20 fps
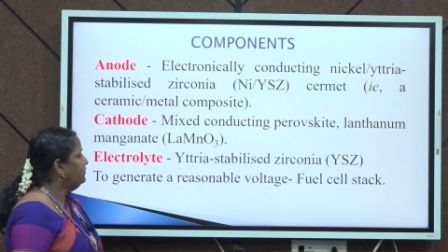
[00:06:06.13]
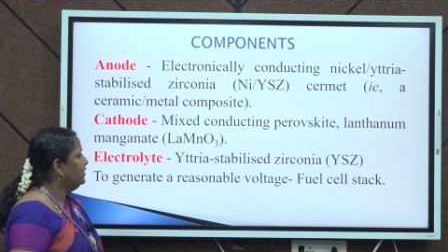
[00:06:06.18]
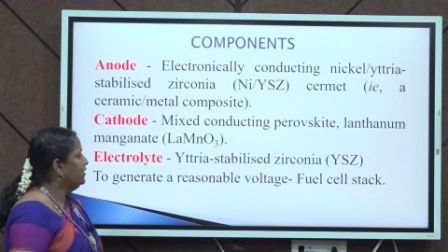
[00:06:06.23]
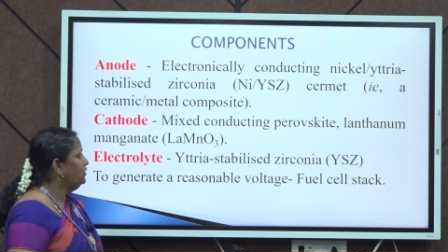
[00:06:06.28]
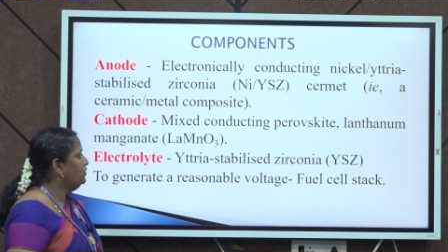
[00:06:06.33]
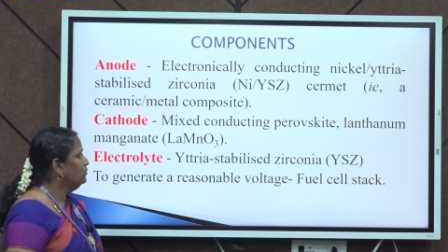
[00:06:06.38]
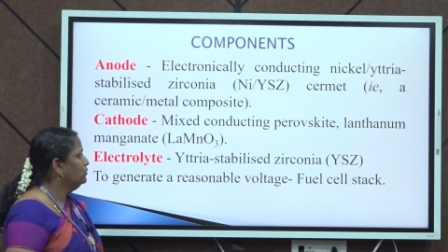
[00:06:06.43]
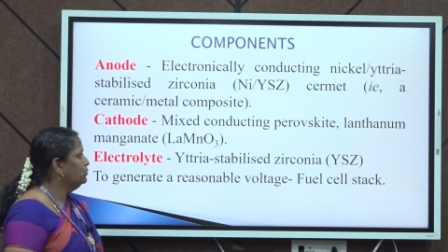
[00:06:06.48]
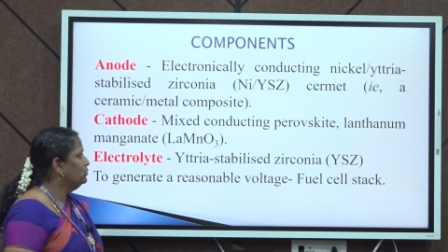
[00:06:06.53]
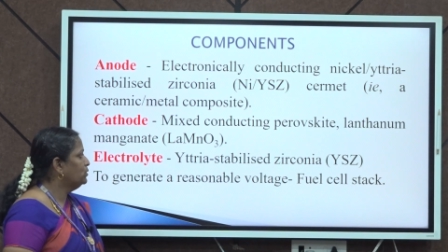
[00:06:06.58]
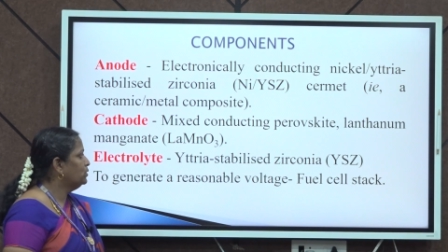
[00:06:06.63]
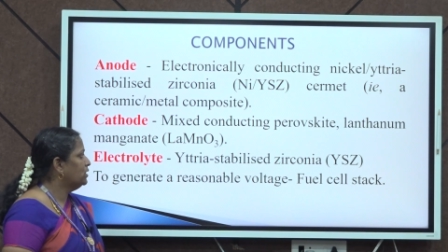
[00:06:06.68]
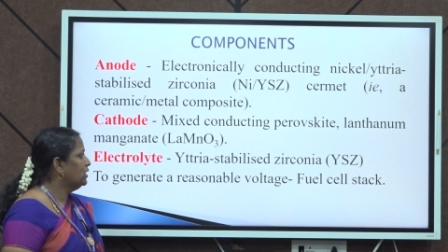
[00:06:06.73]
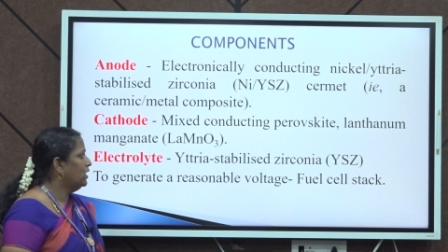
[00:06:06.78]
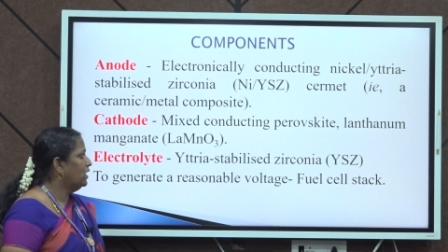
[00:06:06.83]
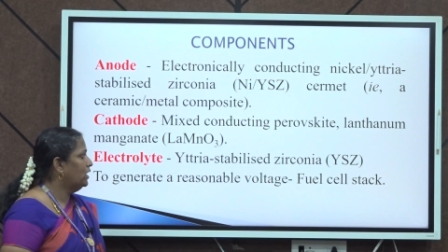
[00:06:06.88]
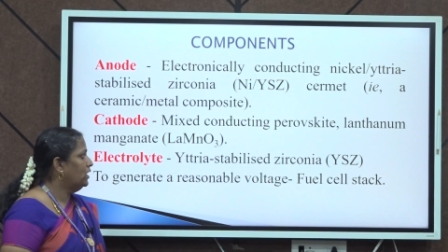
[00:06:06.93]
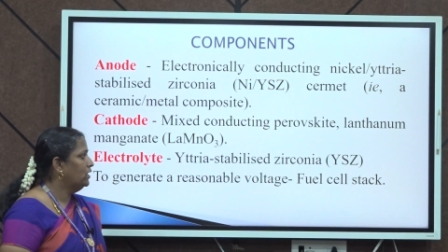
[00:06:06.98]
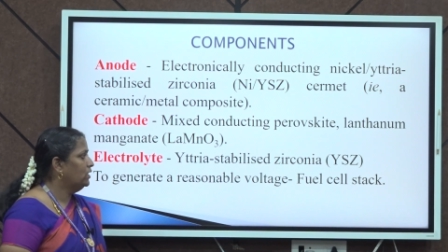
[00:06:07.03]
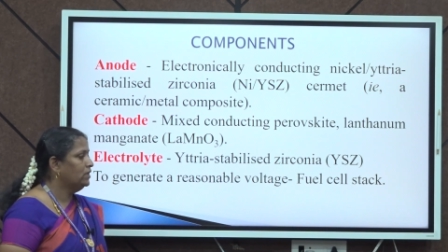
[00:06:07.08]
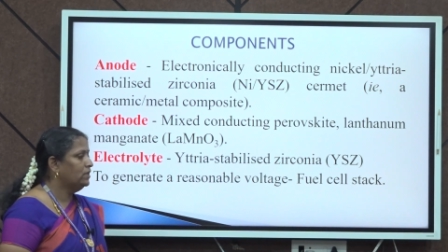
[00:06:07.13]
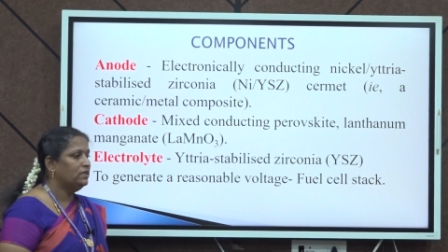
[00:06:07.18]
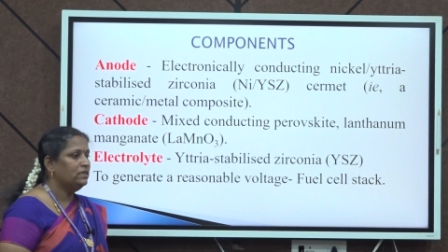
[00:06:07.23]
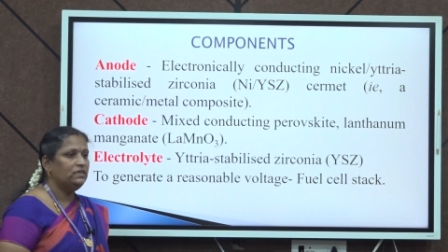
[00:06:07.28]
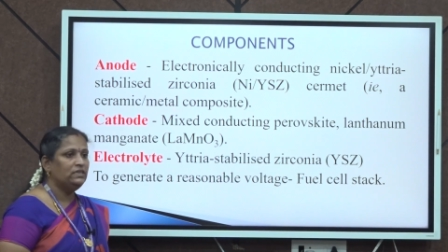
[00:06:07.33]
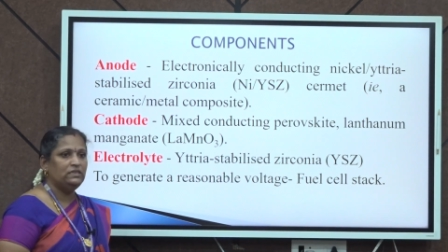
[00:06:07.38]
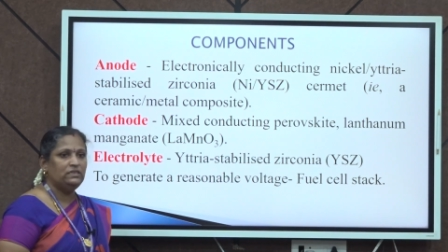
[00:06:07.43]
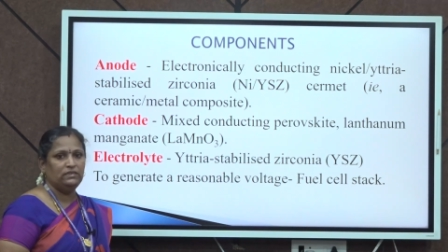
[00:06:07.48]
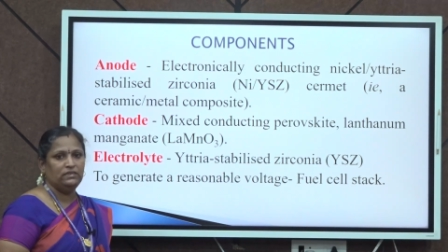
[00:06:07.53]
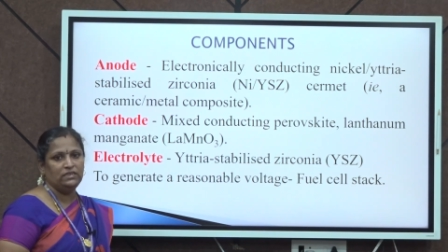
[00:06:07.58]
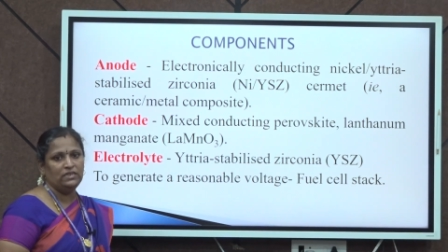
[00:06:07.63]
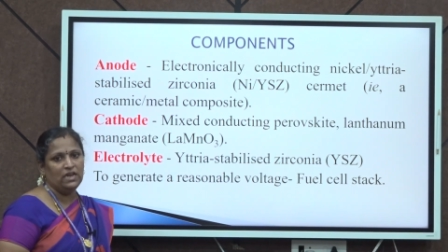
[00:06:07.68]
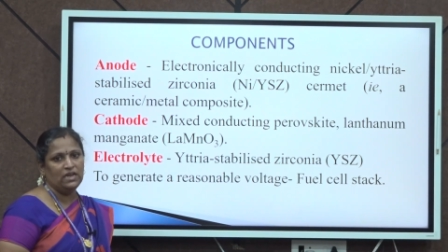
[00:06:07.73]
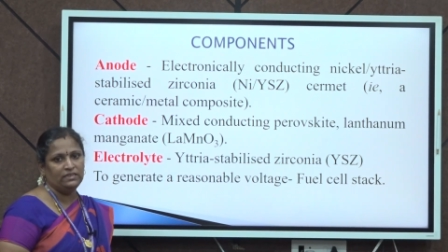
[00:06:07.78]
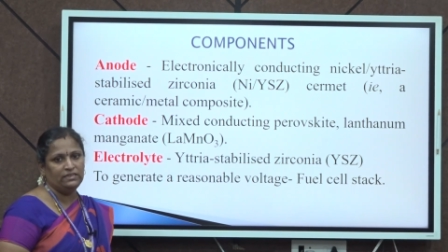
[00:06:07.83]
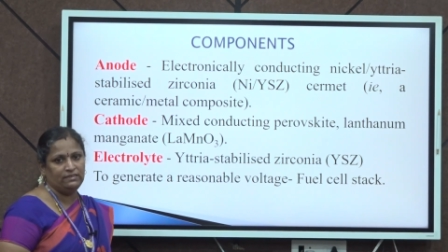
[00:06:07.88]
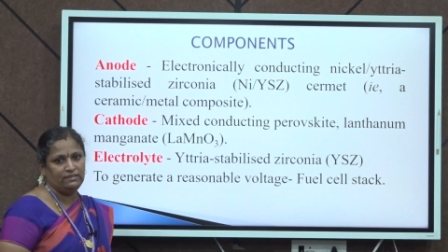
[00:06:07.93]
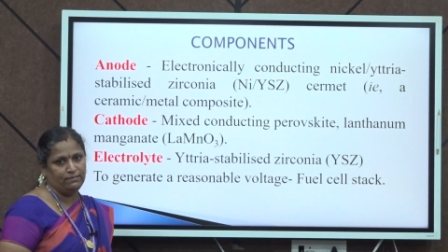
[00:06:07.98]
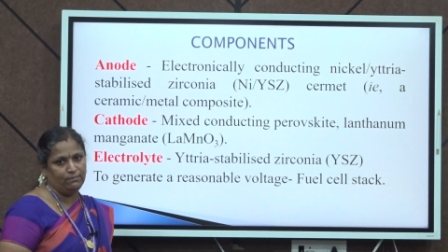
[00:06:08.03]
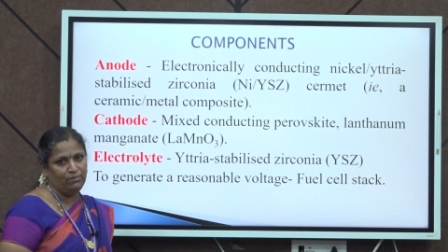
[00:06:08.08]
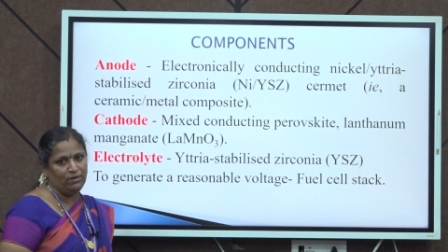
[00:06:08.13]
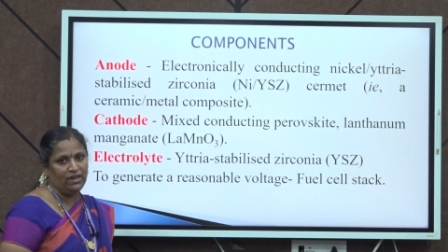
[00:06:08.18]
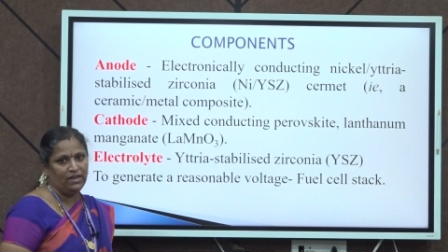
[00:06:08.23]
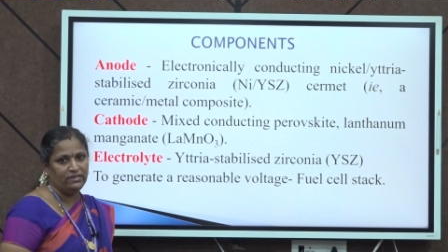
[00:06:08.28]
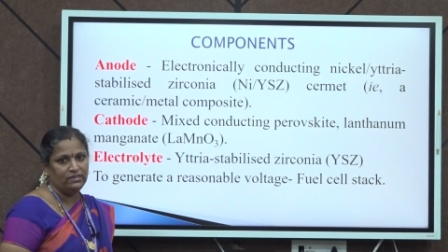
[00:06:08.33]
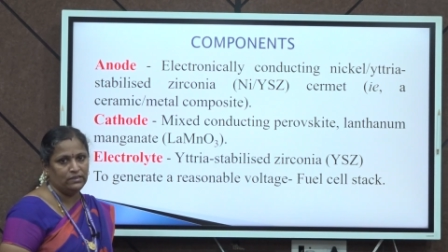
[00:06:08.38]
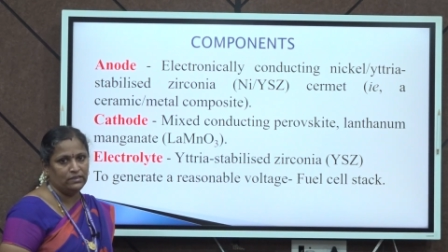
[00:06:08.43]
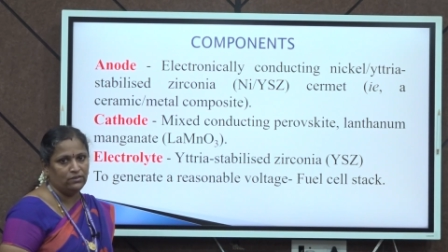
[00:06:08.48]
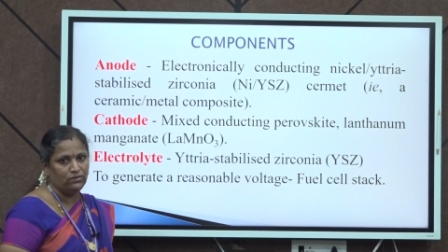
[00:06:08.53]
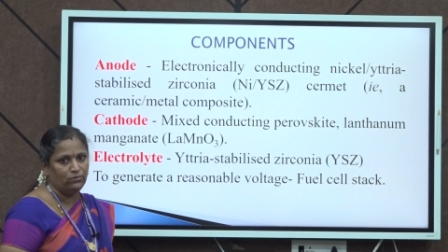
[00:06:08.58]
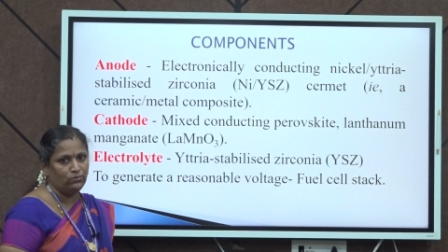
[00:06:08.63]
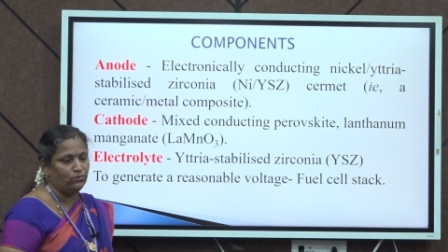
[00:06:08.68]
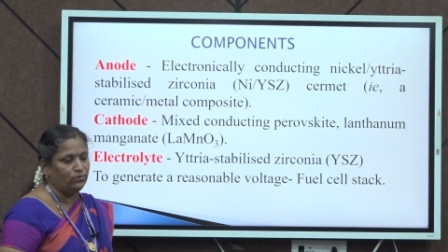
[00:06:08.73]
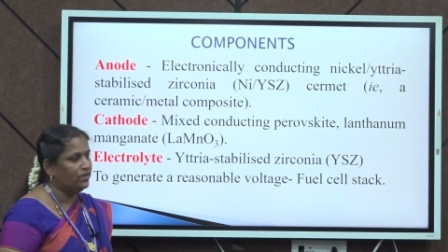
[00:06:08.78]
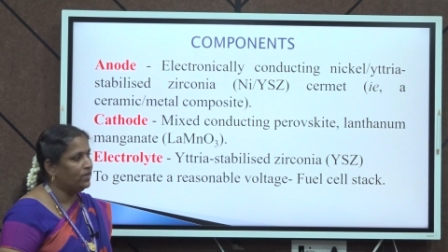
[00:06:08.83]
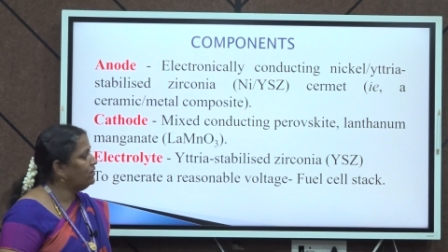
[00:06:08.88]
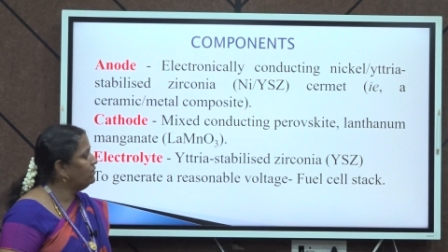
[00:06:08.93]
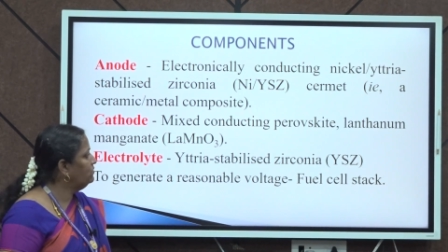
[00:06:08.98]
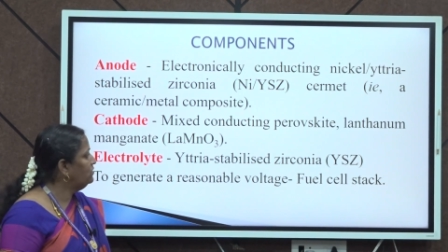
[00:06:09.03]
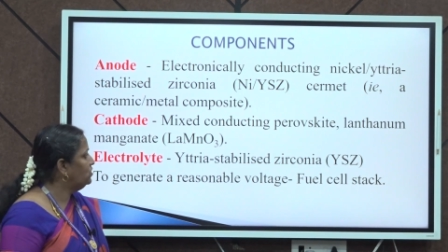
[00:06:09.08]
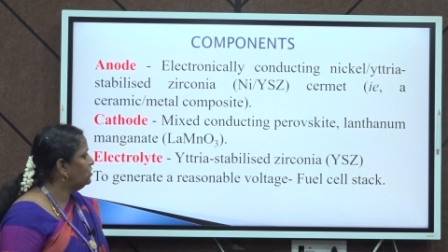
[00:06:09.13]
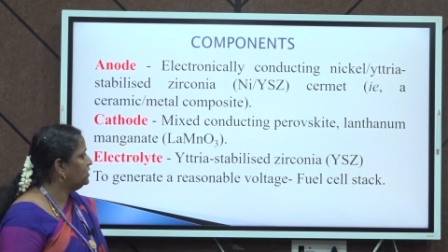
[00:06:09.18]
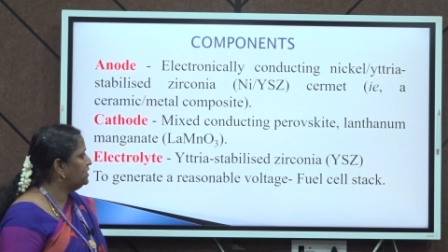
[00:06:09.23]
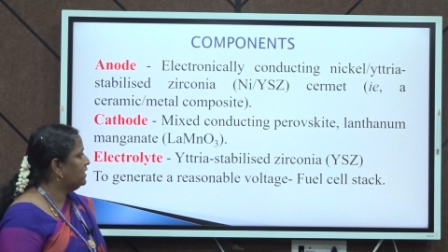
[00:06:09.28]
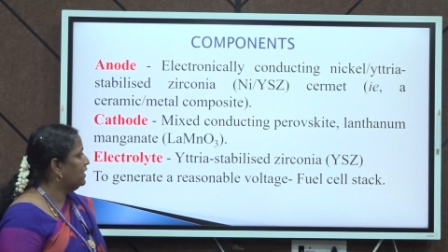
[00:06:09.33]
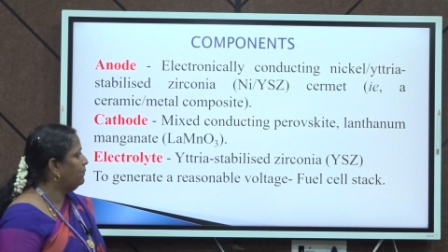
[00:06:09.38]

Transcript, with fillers: we use uh, yttria stabilized zirconia which is